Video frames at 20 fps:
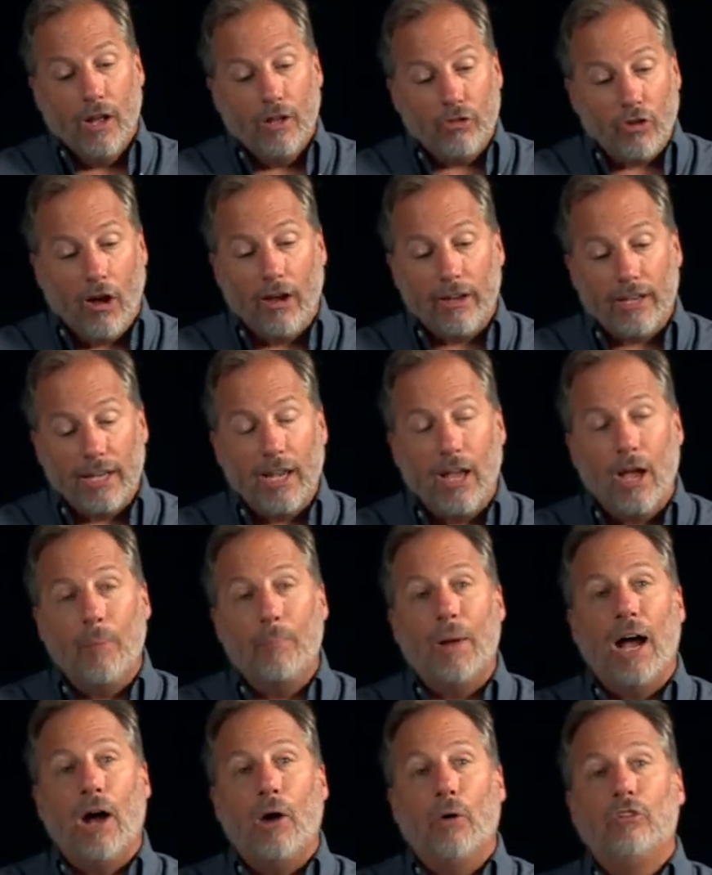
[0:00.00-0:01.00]
talking
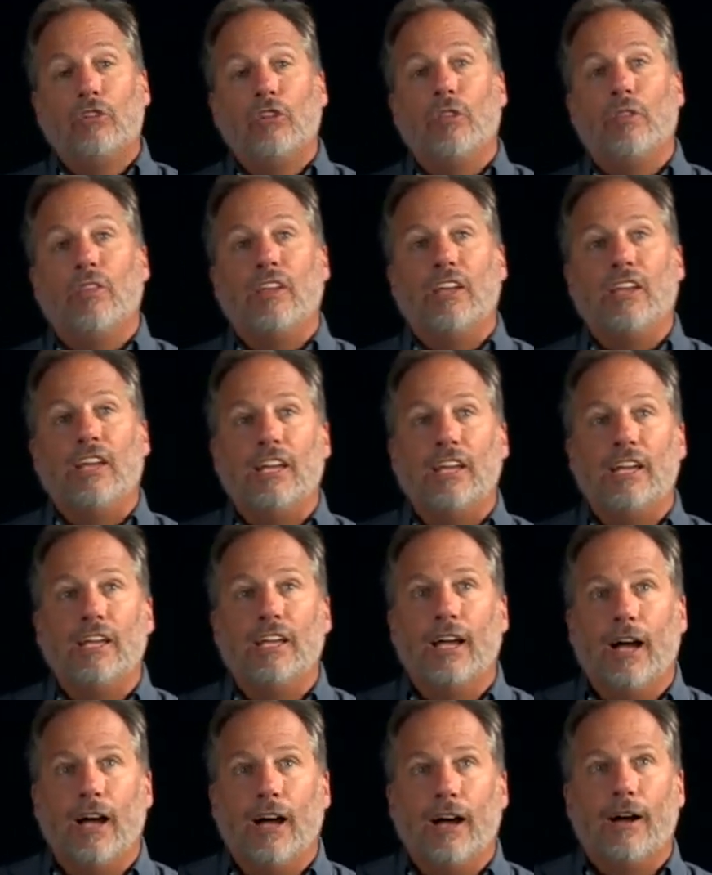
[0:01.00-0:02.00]
about
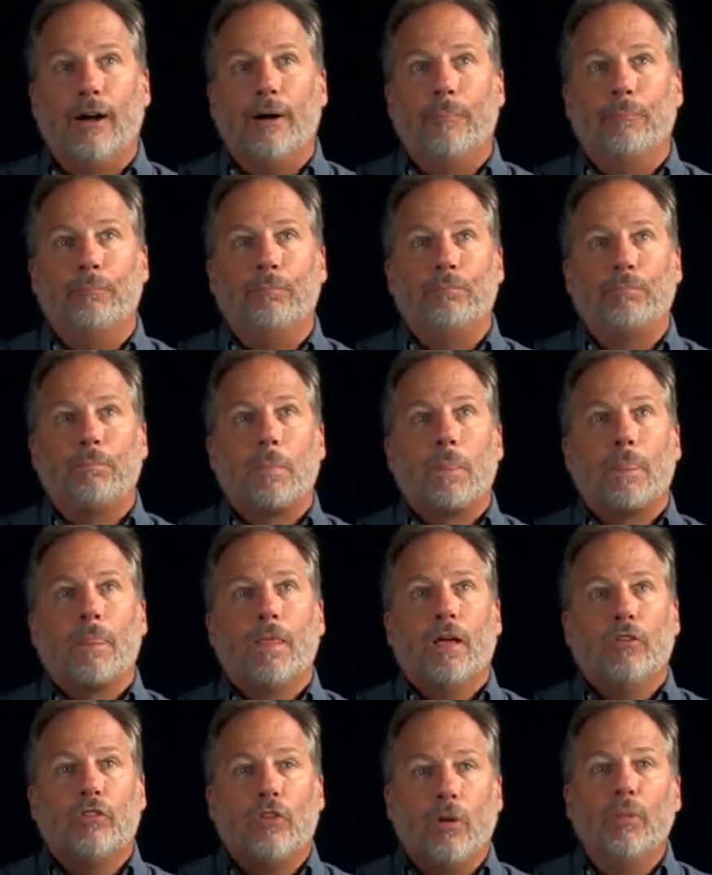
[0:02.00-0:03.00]

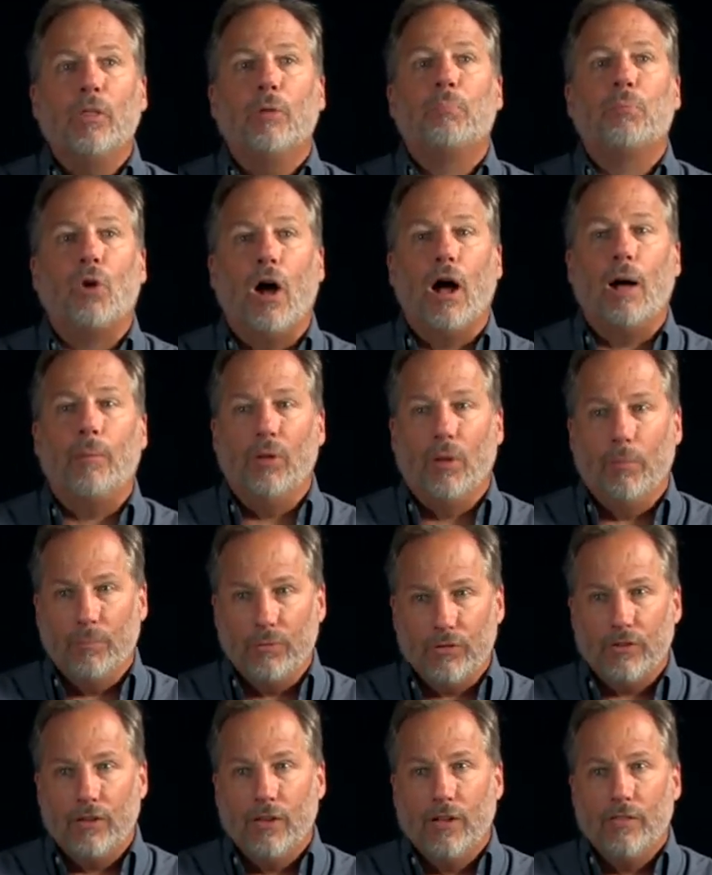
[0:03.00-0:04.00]
some of the
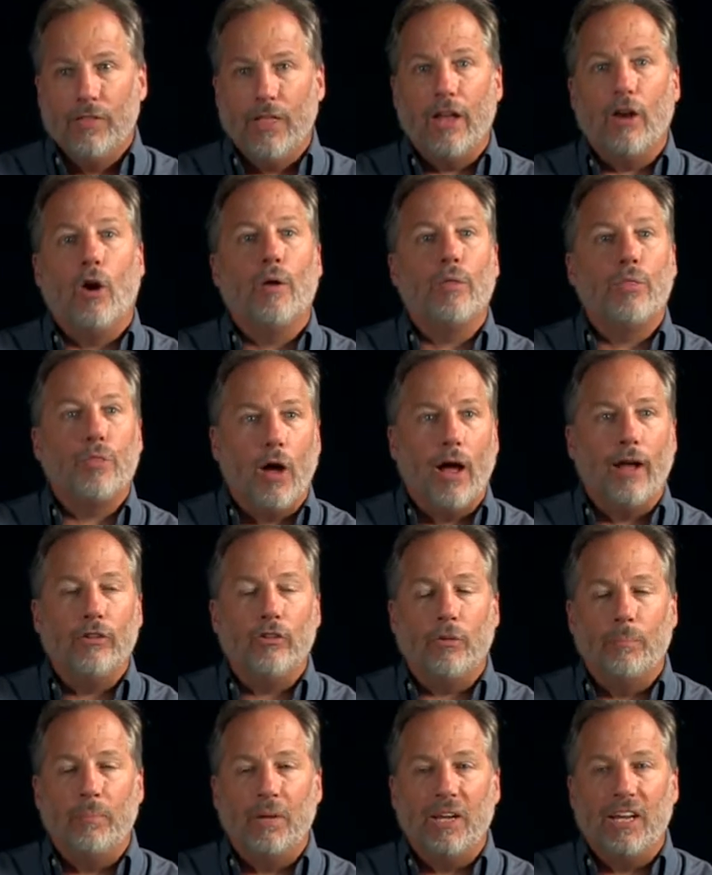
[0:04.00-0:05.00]
problems that are thought
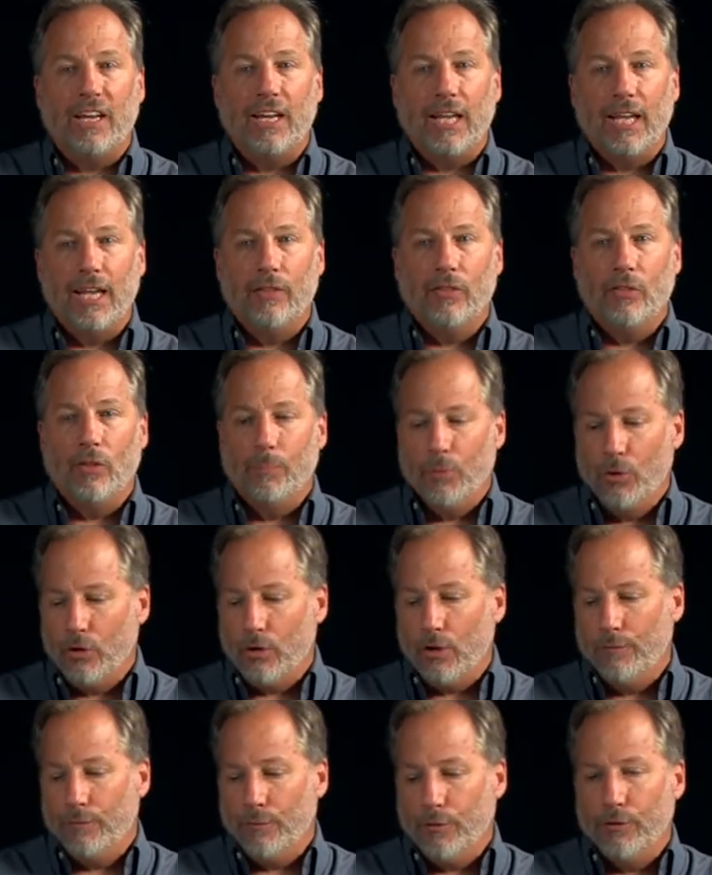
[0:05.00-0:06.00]
to be in the
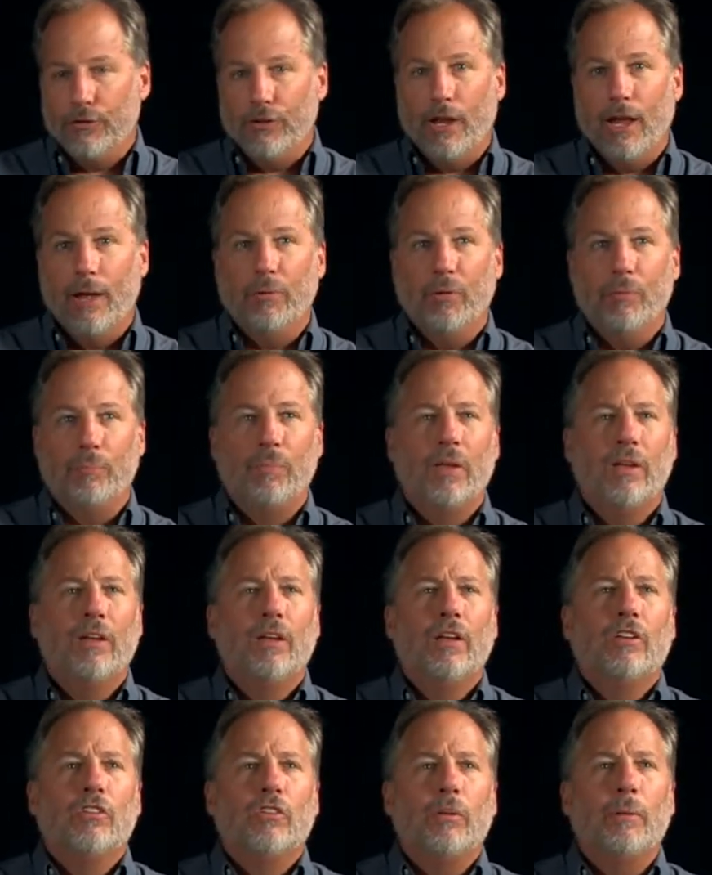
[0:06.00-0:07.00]
book of 1 Samuel.
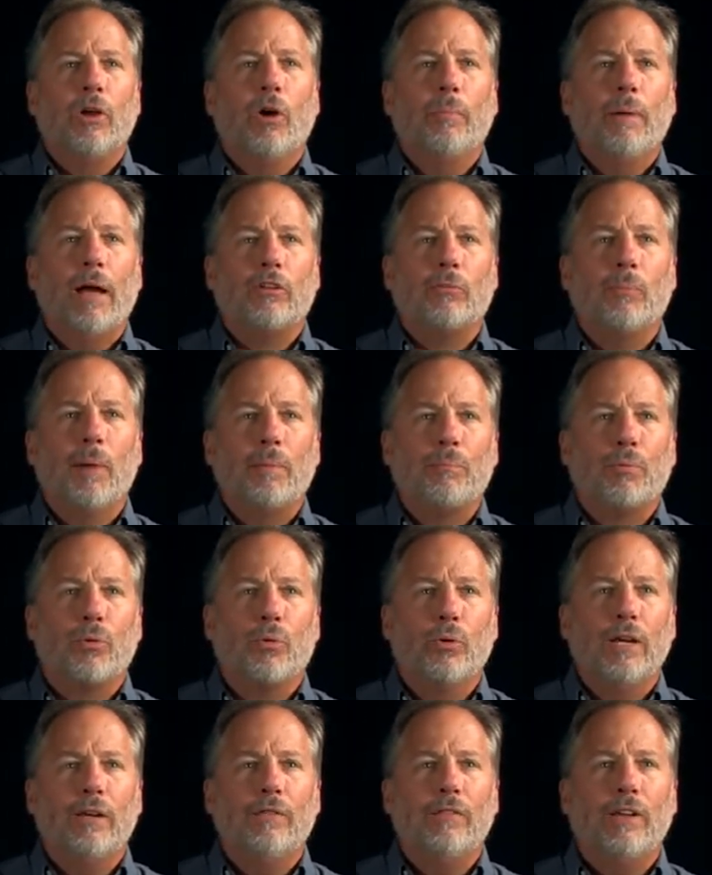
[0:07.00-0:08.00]
So let me go back to my
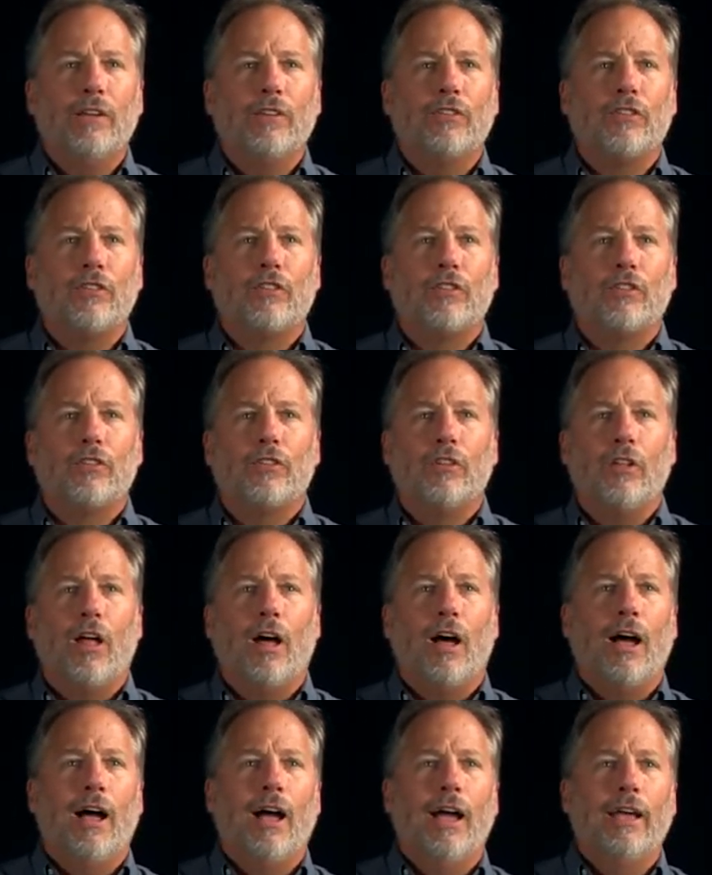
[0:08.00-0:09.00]
previous
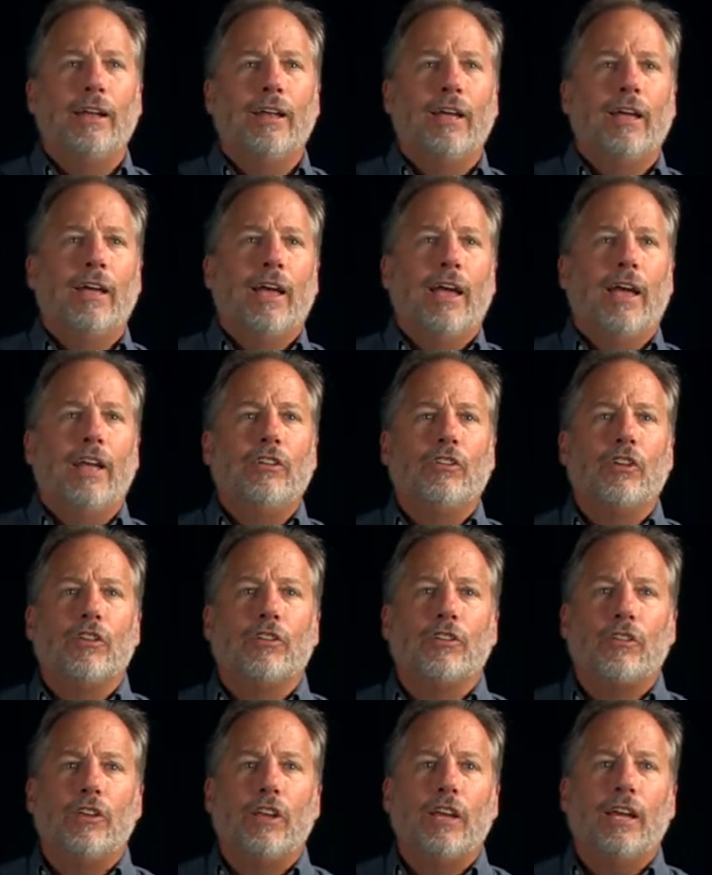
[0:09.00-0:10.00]
slide and
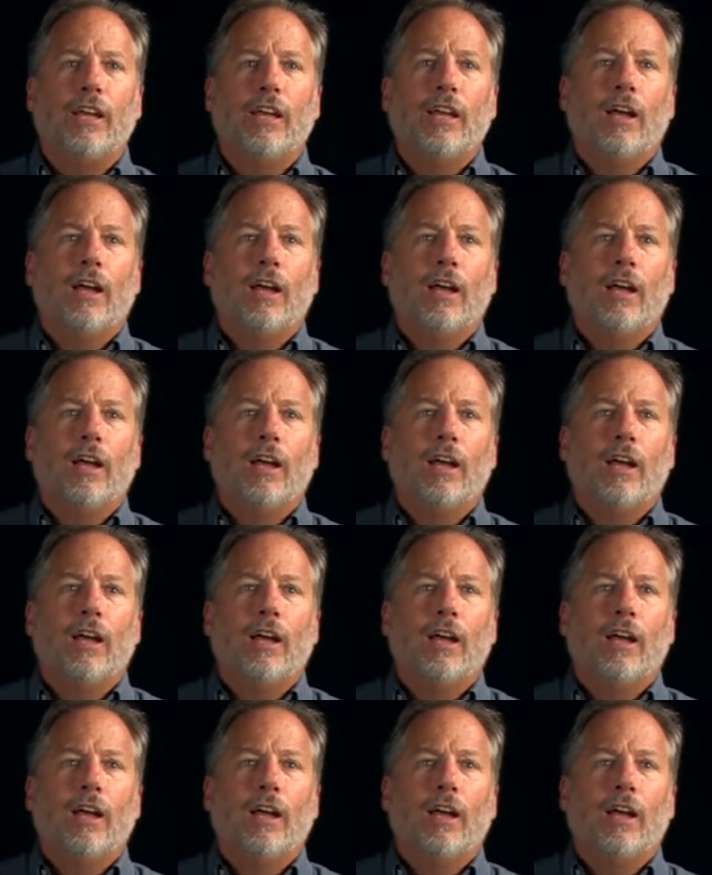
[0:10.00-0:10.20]
just see